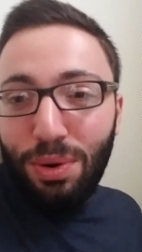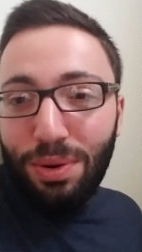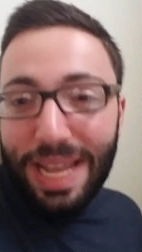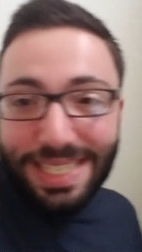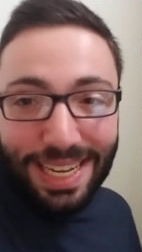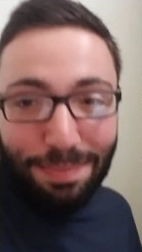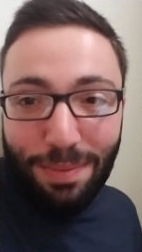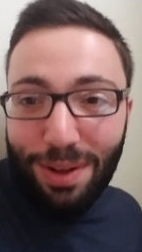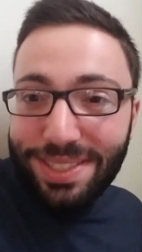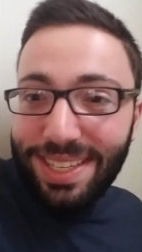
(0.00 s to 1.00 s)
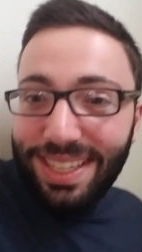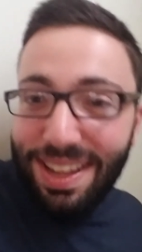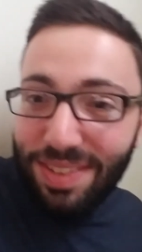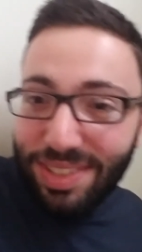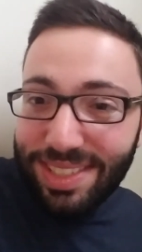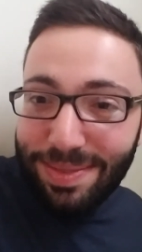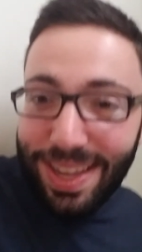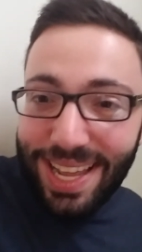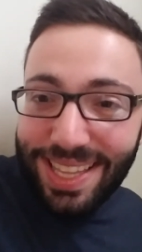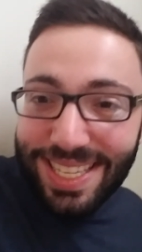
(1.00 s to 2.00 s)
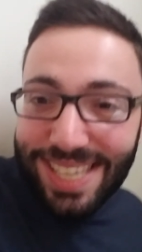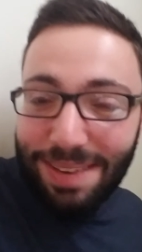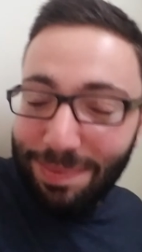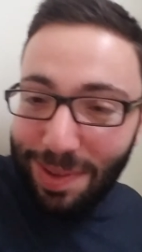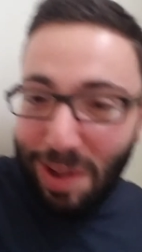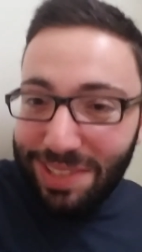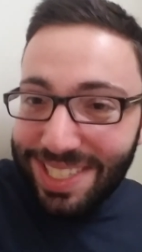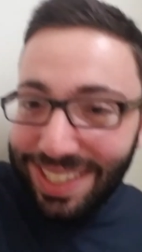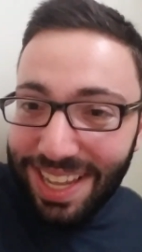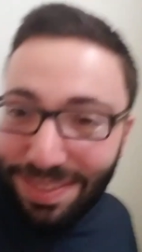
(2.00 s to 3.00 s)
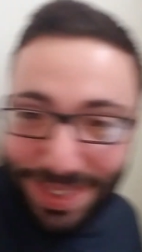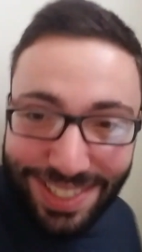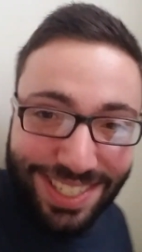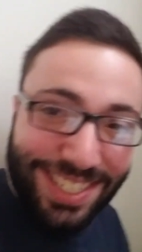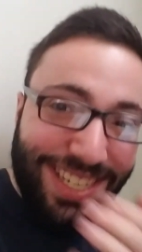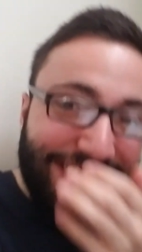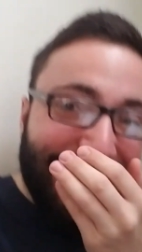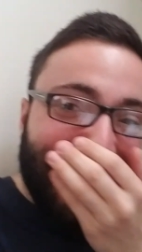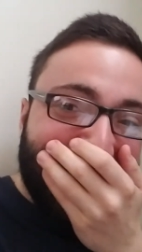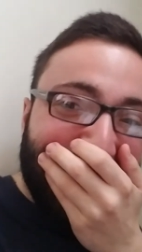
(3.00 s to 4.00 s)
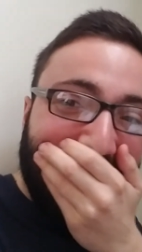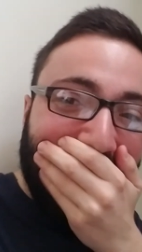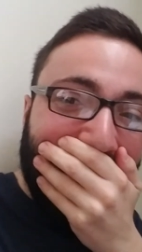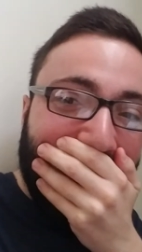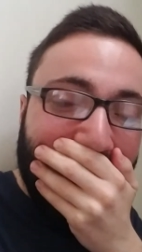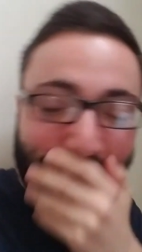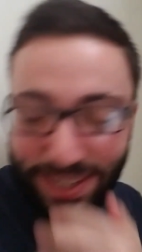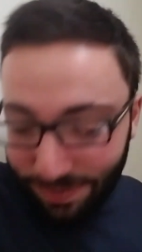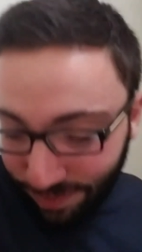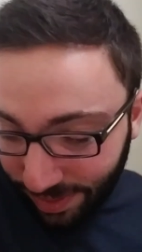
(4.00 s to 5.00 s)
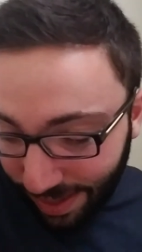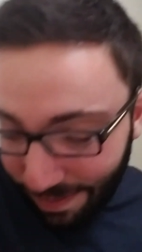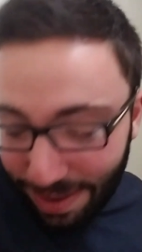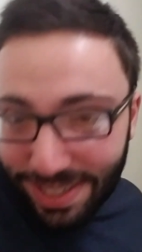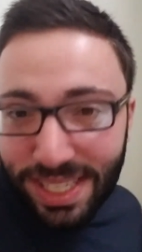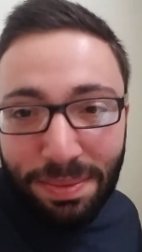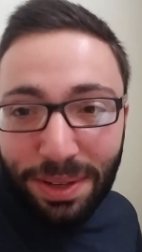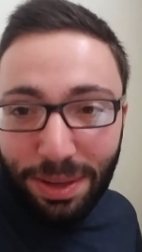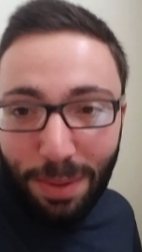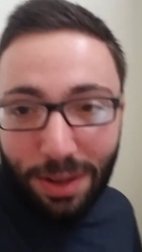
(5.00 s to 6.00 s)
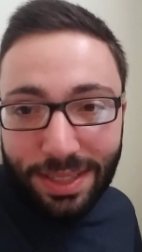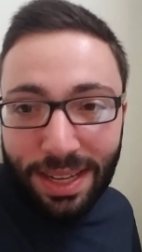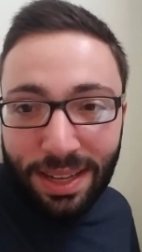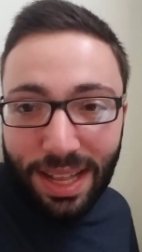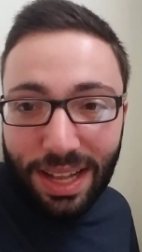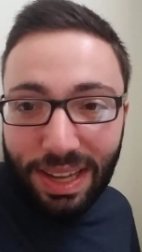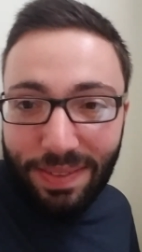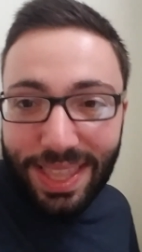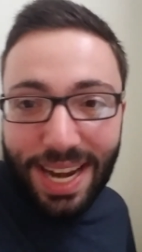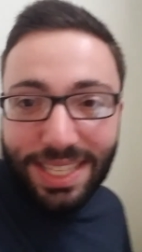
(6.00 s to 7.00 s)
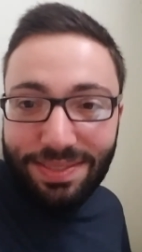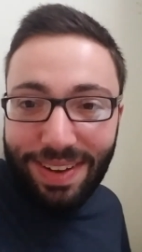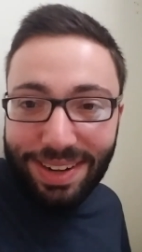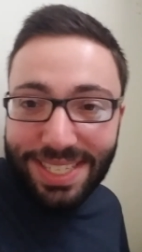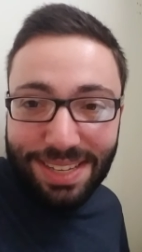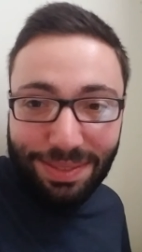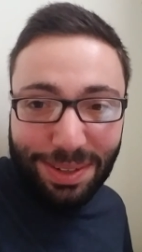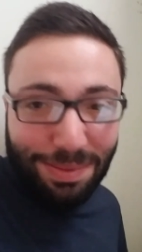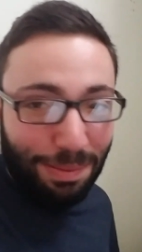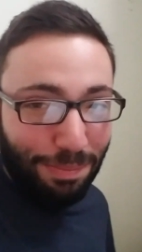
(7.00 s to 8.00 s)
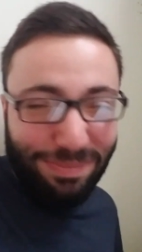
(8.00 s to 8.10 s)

That's like Malta levels, man. That's like Malta levels. Jesus. Oh, very similar to Malta. I'll give it that. It's very similar to Malta.